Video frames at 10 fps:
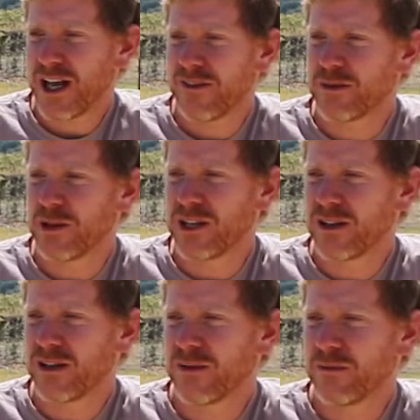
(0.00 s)
have to be
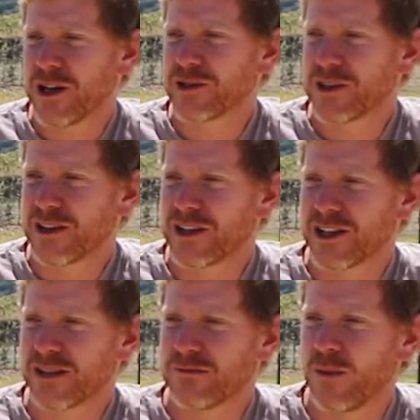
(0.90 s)
measuring
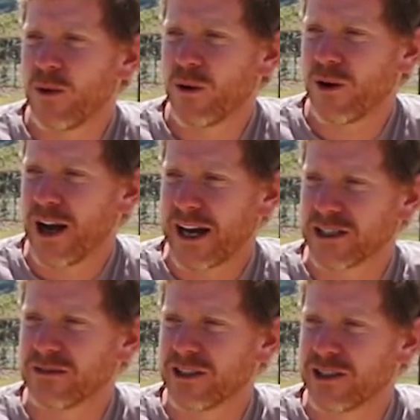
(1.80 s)
things more
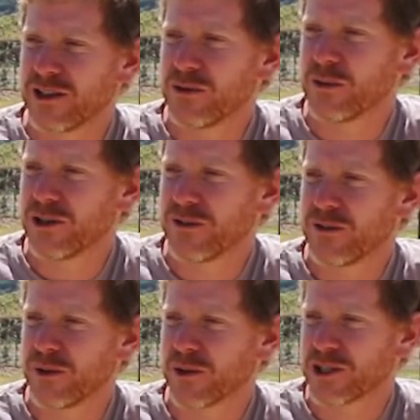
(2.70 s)
actively than you would if
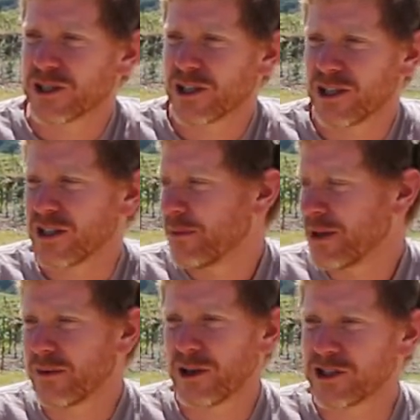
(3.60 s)
you were just going to dump
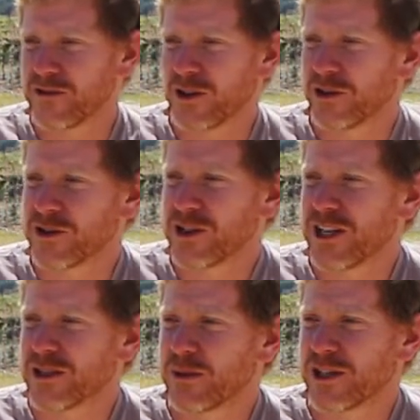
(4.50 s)
in a bunch of a cultured
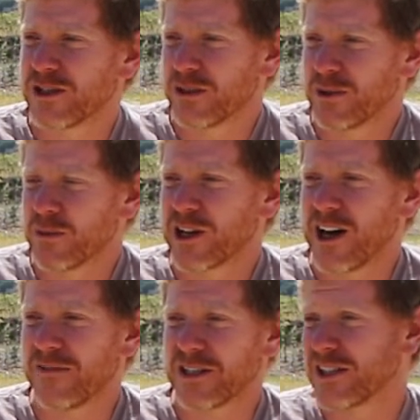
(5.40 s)
yeast, because you can be pretty
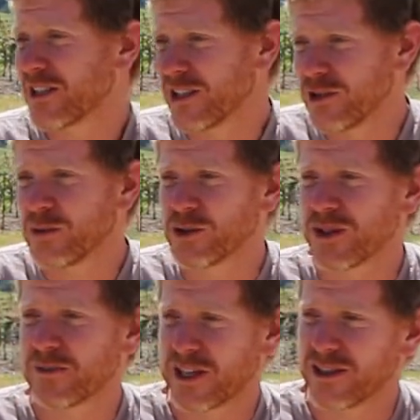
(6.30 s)
confident it's going to do what you
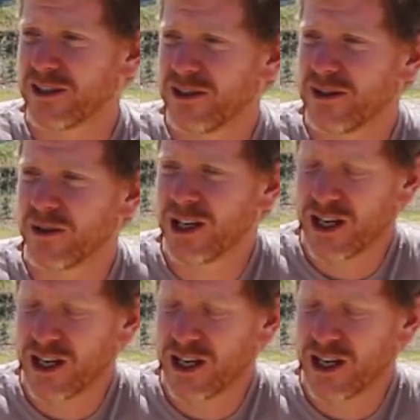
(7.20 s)
expect it to do.